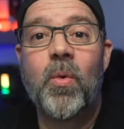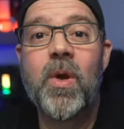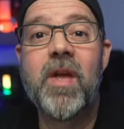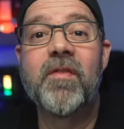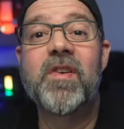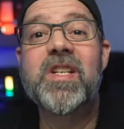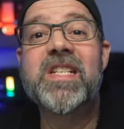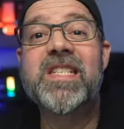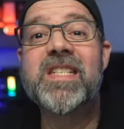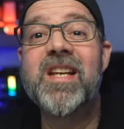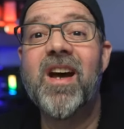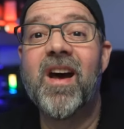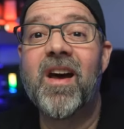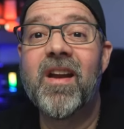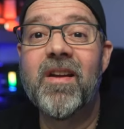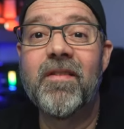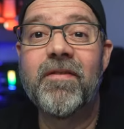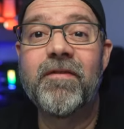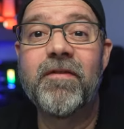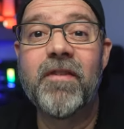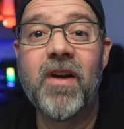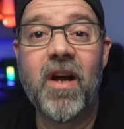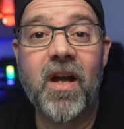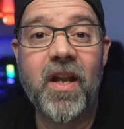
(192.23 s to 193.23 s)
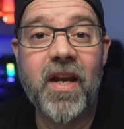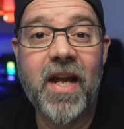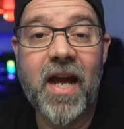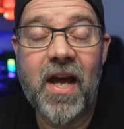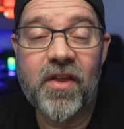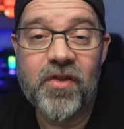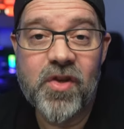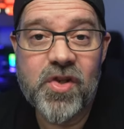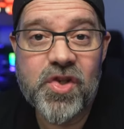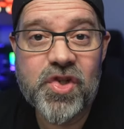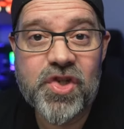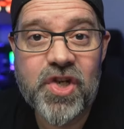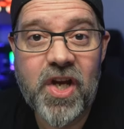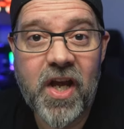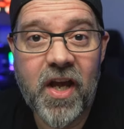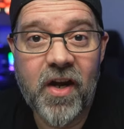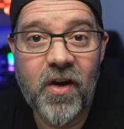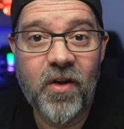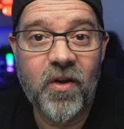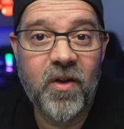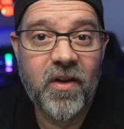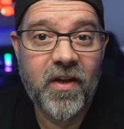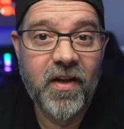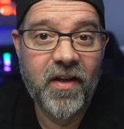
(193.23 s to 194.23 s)
We have a ton of fun on this
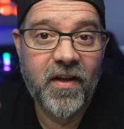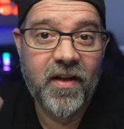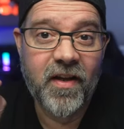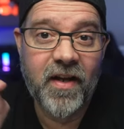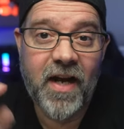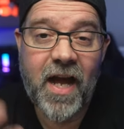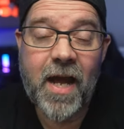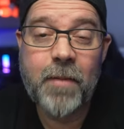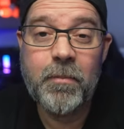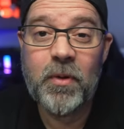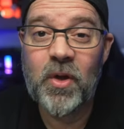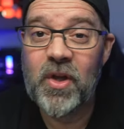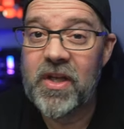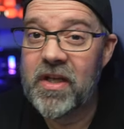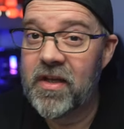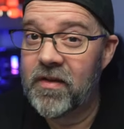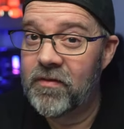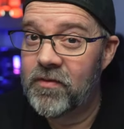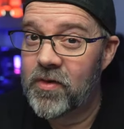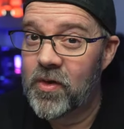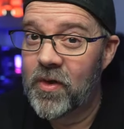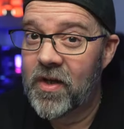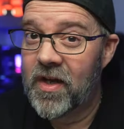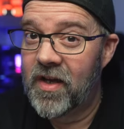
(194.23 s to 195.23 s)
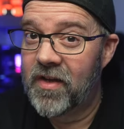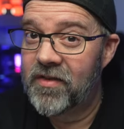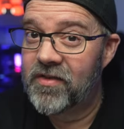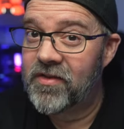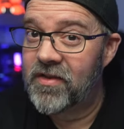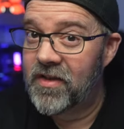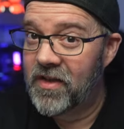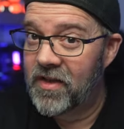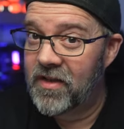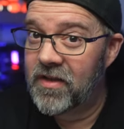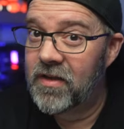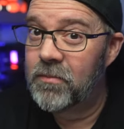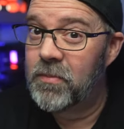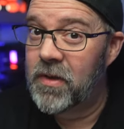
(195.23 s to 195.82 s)
channel, and I believe you guys need to